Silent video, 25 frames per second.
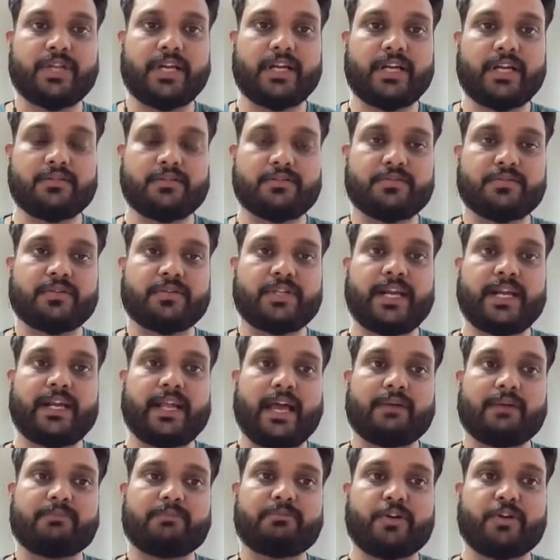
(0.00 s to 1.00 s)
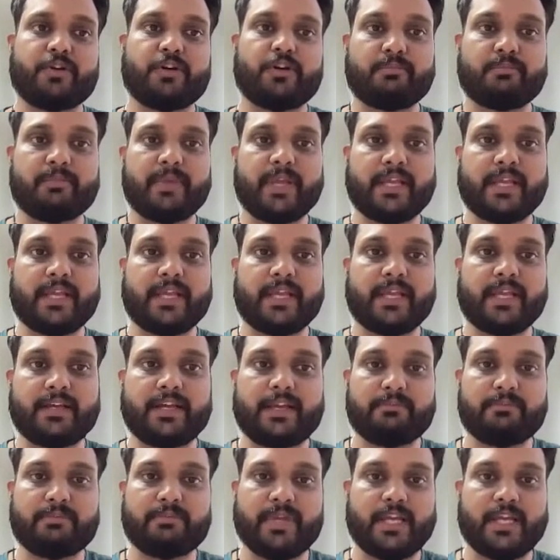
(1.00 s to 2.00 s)
that so that I'm not making
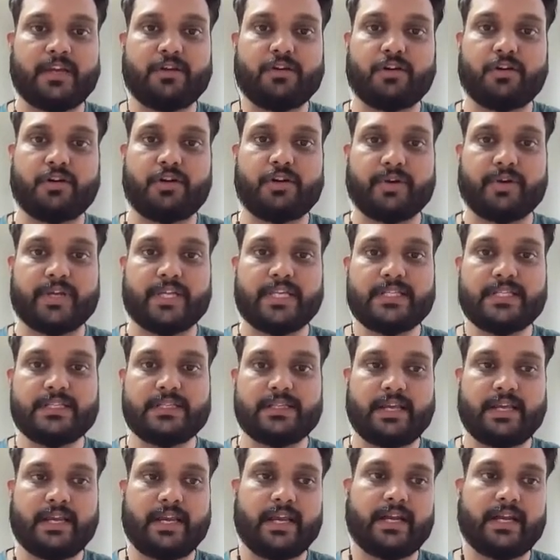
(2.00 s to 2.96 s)
the API call twice.